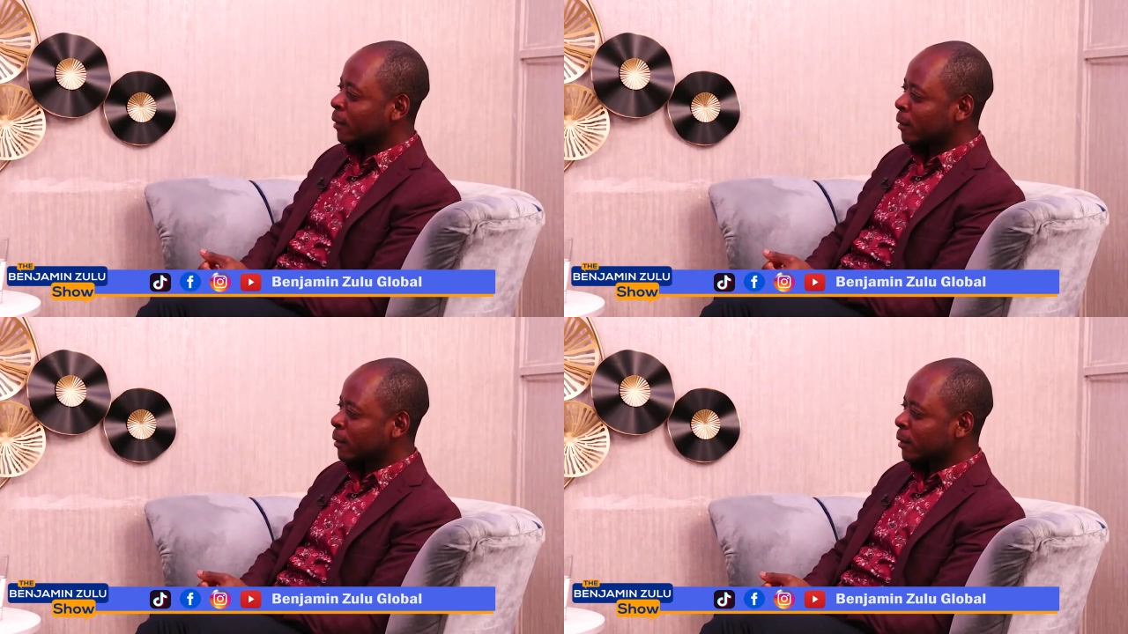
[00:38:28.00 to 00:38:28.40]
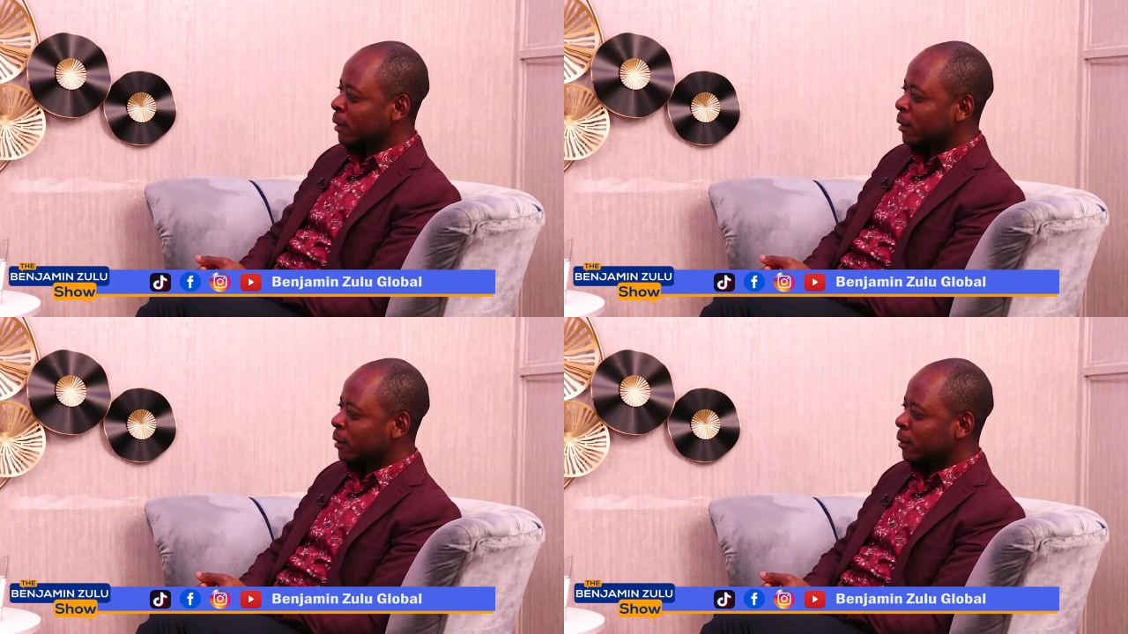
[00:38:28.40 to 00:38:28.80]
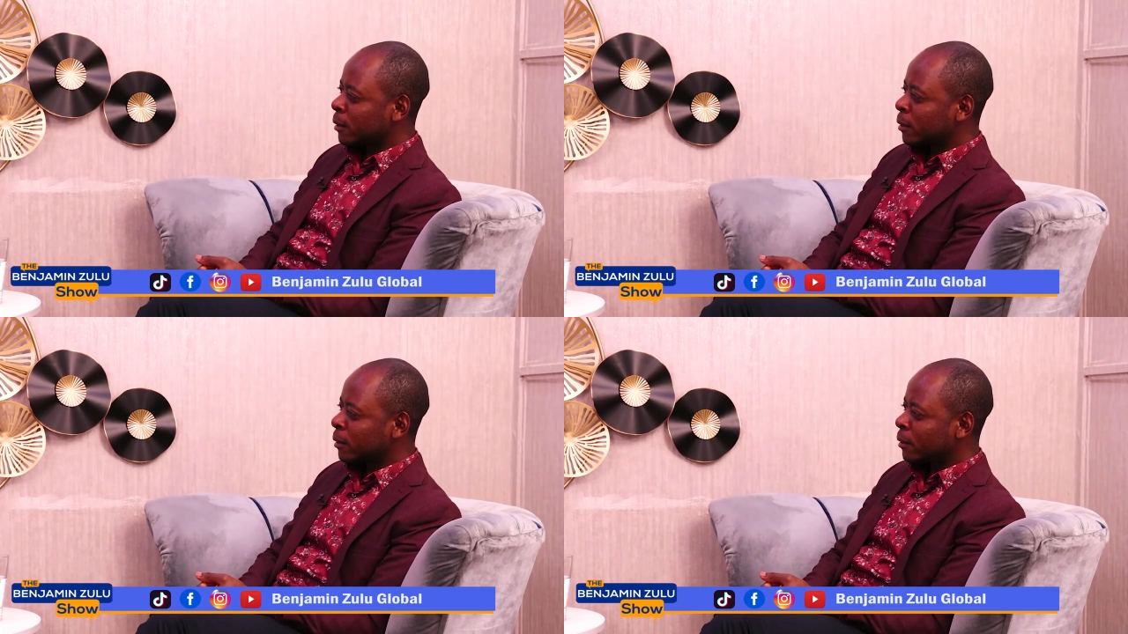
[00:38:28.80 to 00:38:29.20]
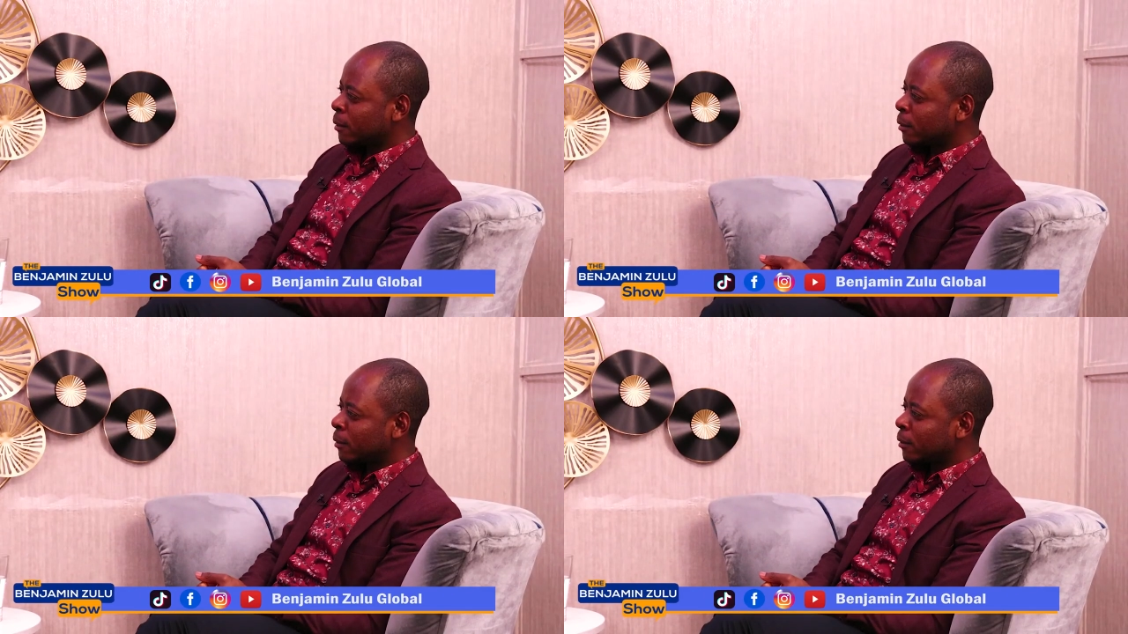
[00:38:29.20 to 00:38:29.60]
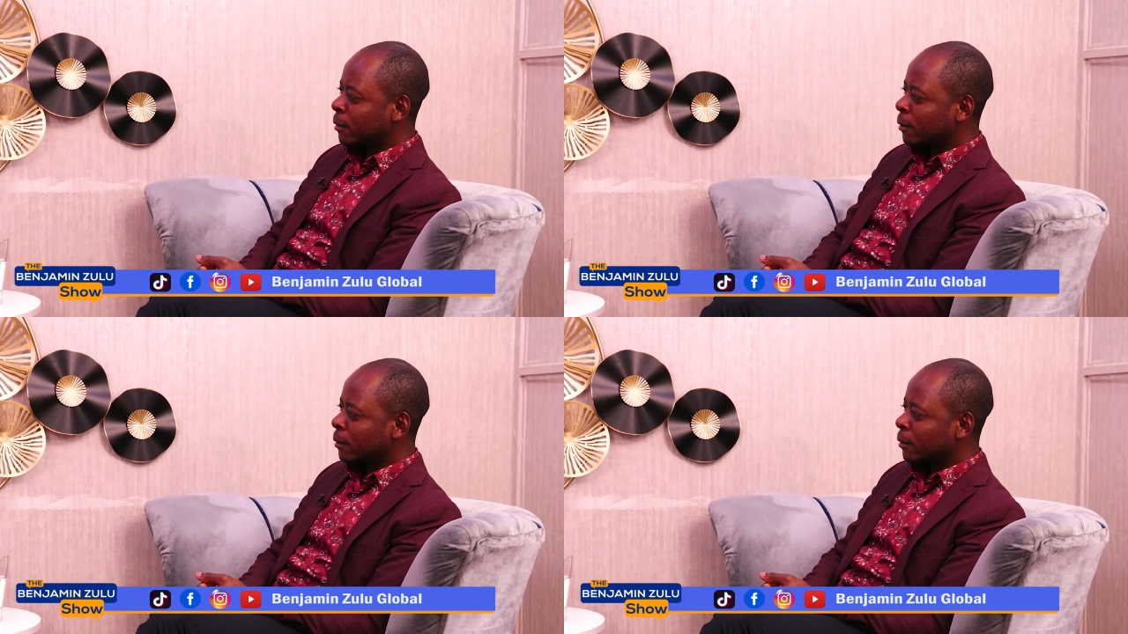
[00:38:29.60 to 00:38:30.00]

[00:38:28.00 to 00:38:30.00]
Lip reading: Nothing is said.